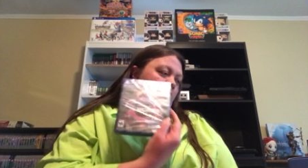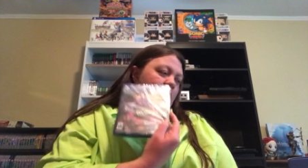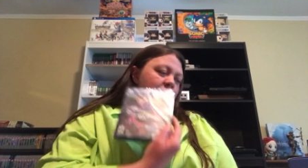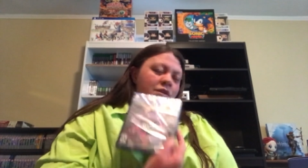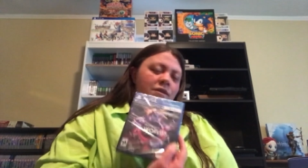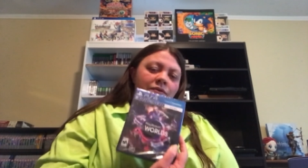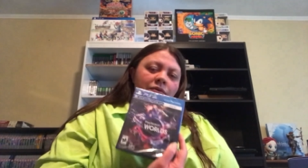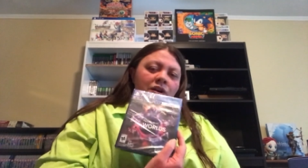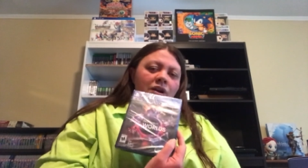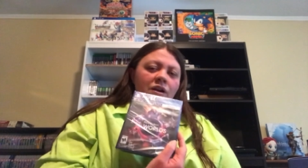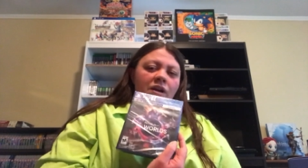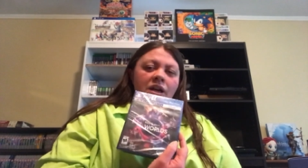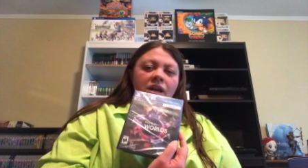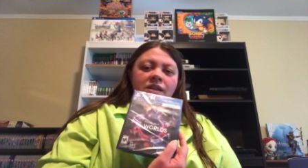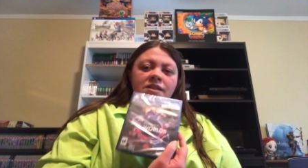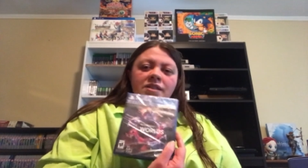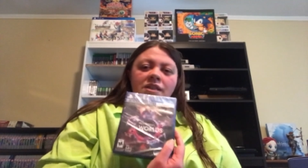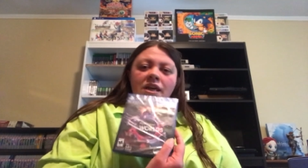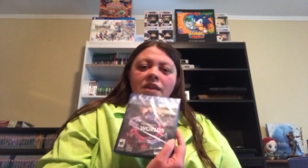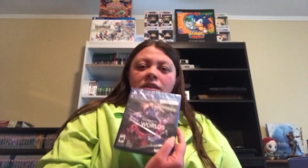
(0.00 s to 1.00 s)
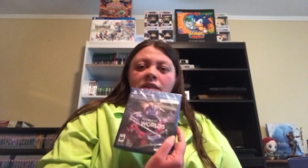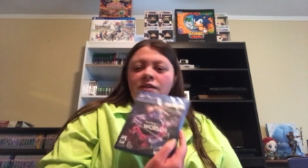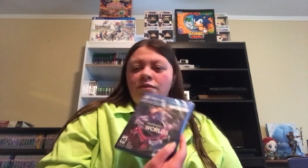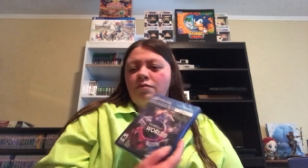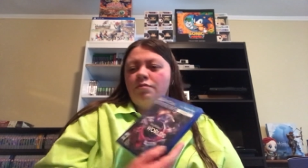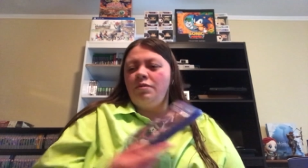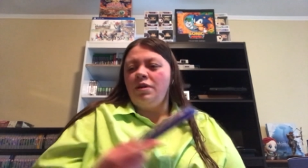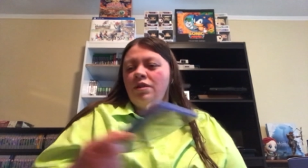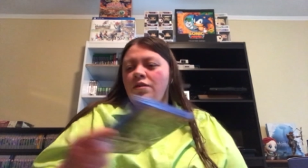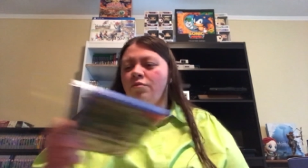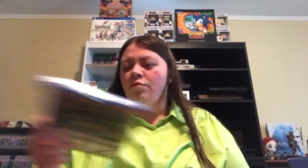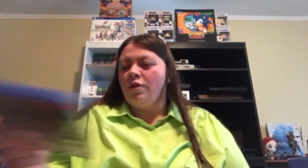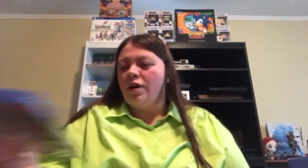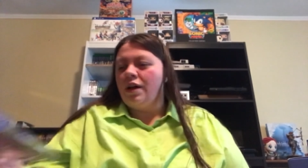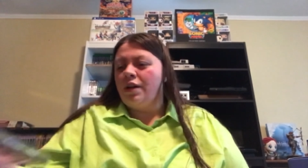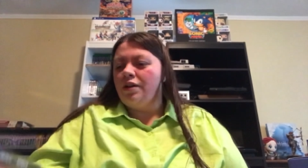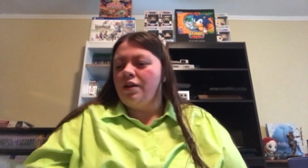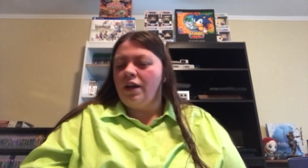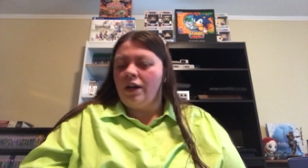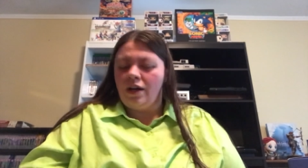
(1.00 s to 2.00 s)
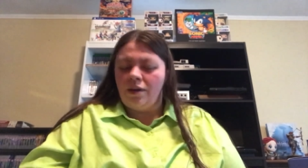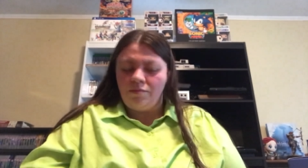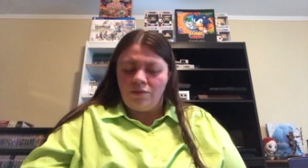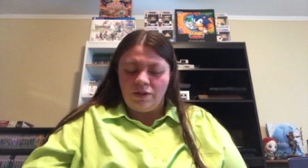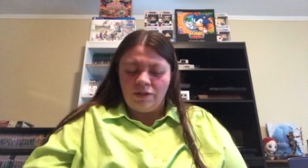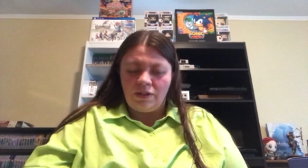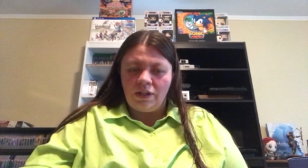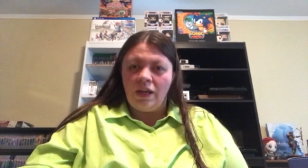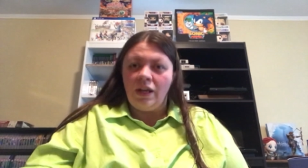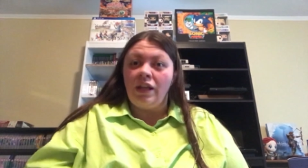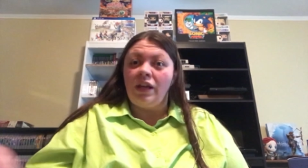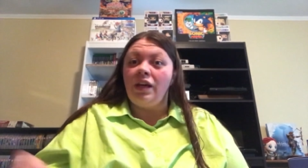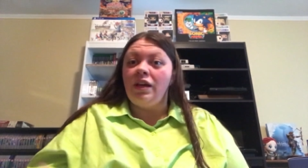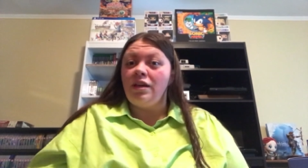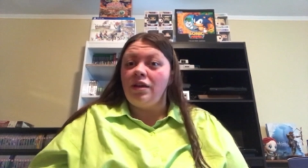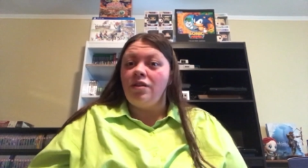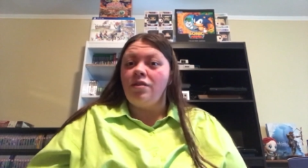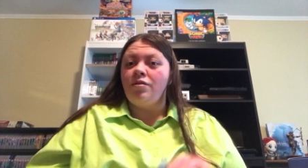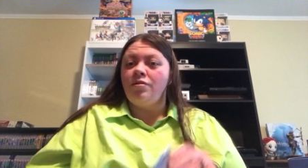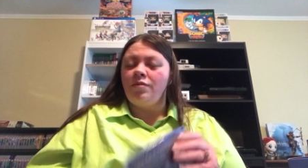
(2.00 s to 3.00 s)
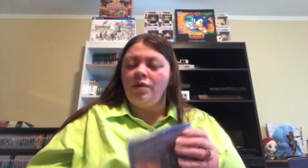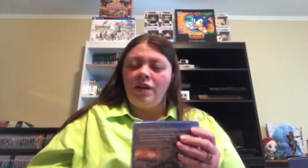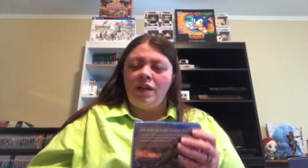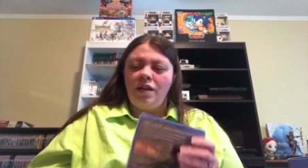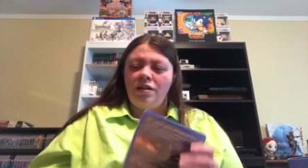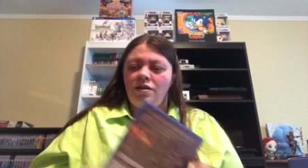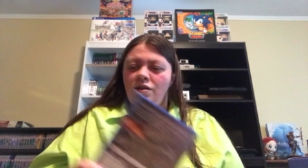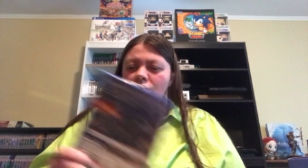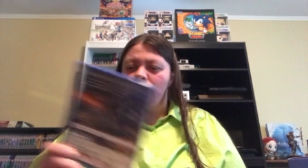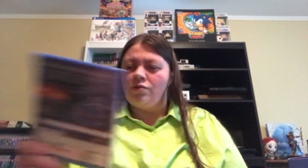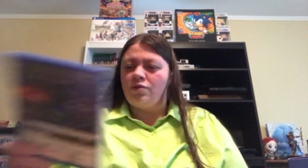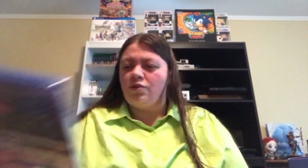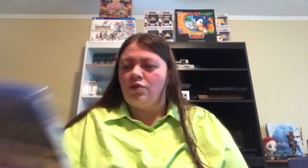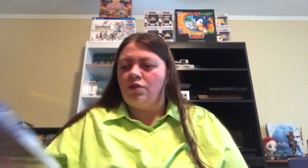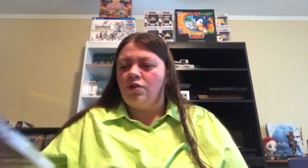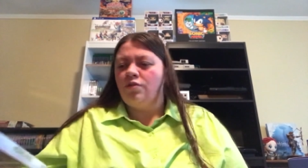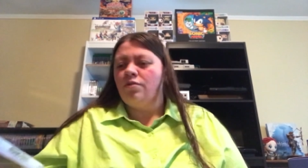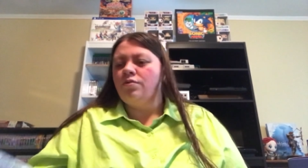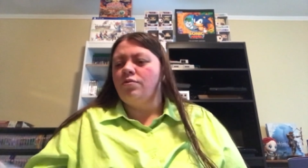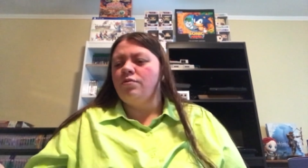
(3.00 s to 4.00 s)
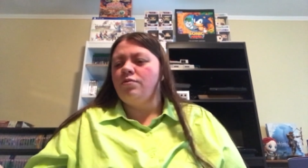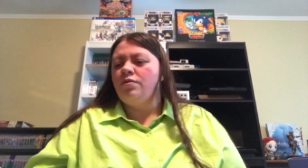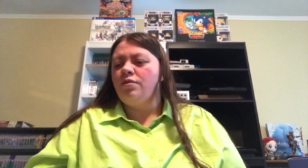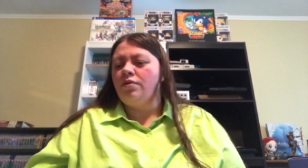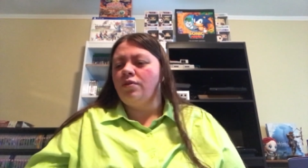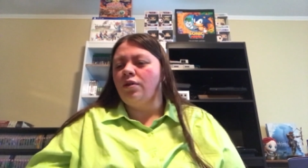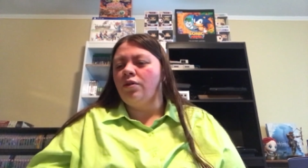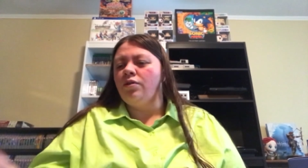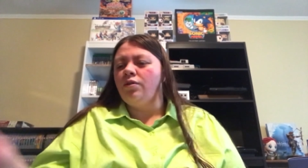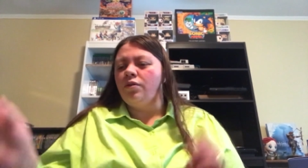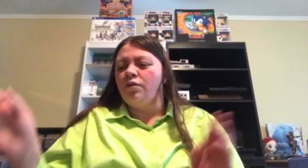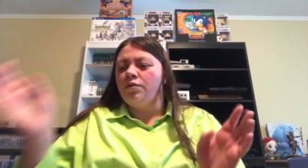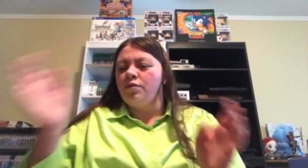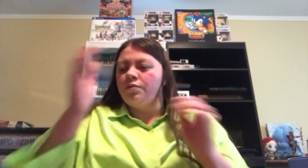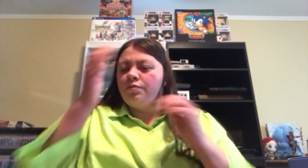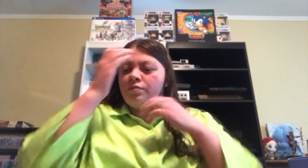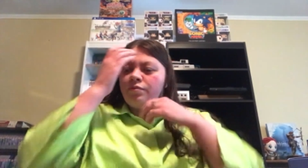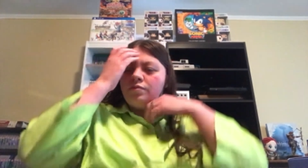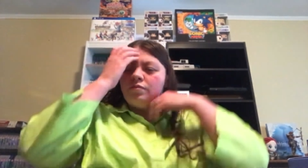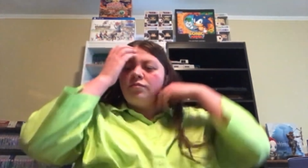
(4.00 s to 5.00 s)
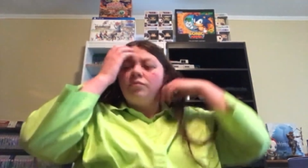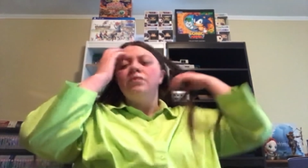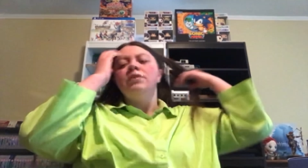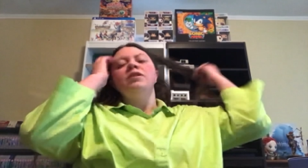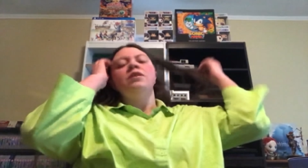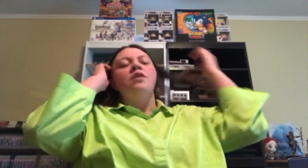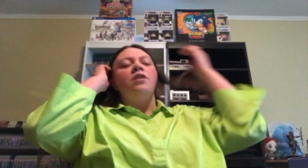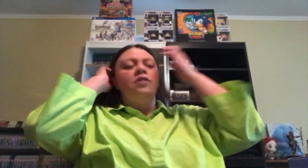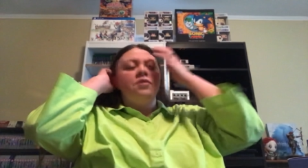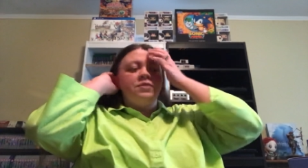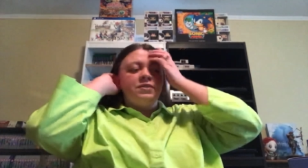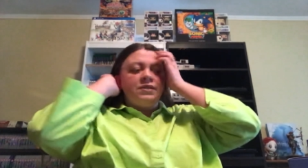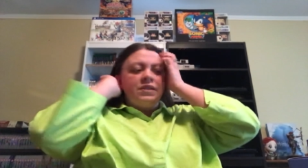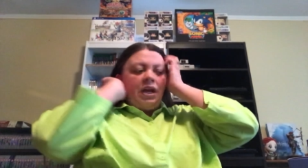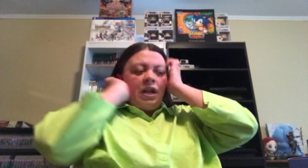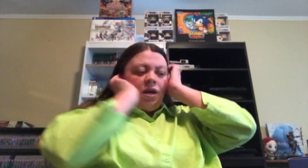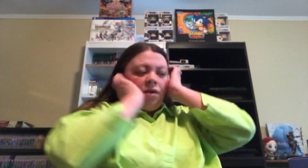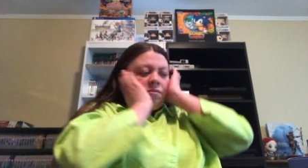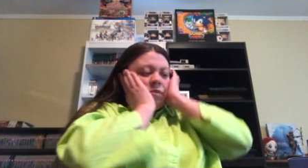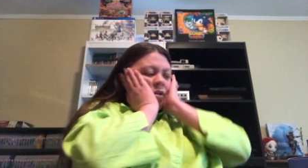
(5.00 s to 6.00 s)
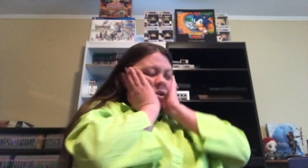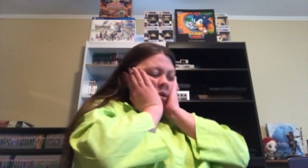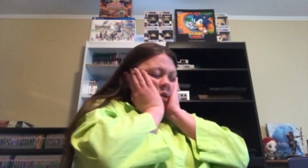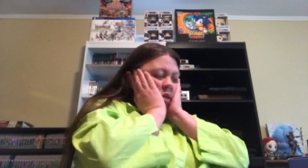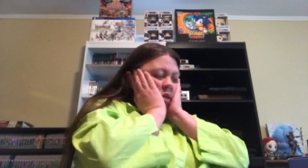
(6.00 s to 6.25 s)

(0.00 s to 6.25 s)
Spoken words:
with your VR headset, this would be the one, just to kind of get you, again, used to the whole setup.